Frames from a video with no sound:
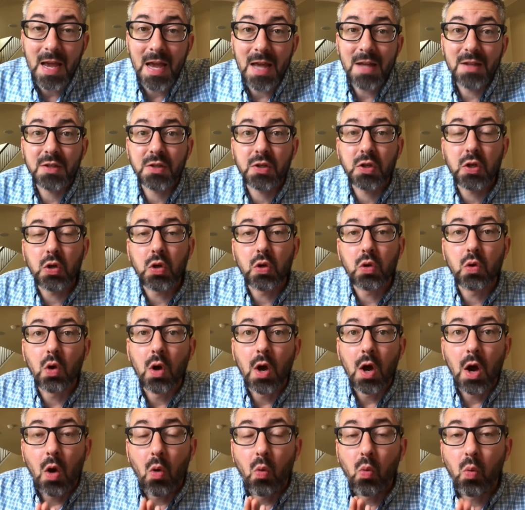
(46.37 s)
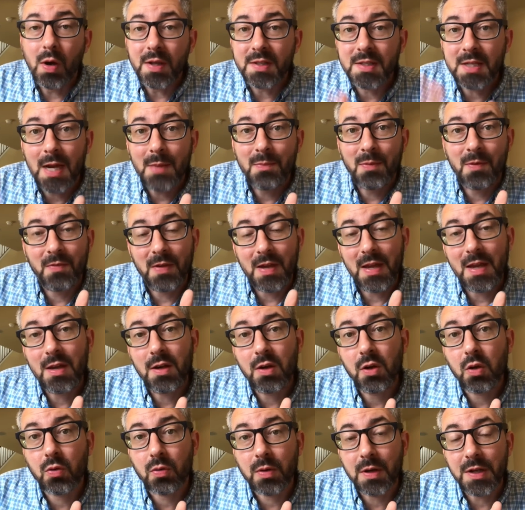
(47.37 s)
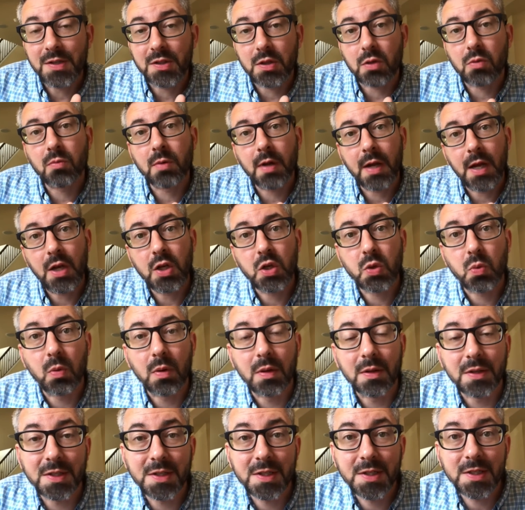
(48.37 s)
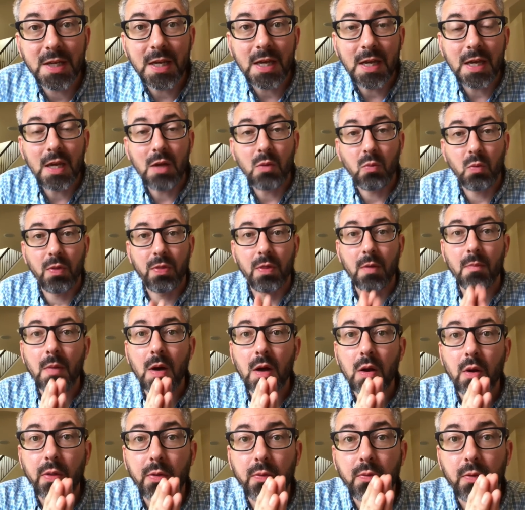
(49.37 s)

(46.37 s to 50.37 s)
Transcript: as to what type of increase in range we'll see with the Model